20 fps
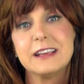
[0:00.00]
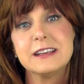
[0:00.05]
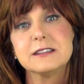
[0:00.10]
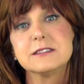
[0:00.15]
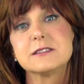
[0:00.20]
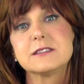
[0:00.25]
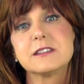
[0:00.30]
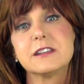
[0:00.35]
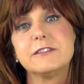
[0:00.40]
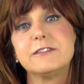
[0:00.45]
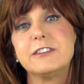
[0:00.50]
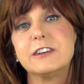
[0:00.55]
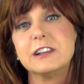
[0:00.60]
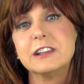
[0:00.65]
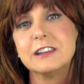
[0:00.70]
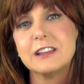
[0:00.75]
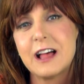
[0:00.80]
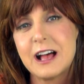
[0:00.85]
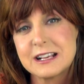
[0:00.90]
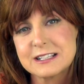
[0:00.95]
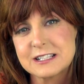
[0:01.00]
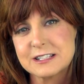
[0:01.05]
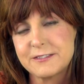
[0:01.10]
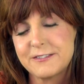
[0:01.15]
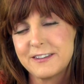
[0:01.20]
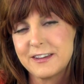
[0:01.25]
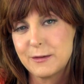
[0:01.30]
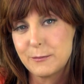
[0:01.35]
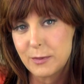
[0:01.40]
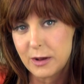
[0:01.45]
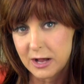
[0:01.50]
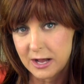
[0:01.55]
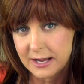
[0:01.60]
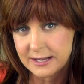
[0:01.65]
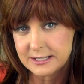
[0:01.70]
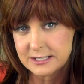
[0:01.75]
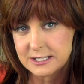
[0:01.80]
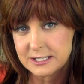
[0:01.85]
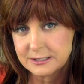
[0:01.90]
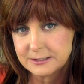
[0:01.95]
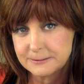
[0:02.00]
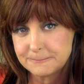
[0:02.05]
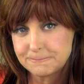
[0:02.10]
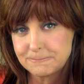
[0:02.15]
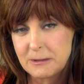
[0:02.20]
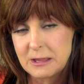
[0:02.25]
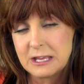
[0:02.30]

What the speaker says: is the philosophy behind it.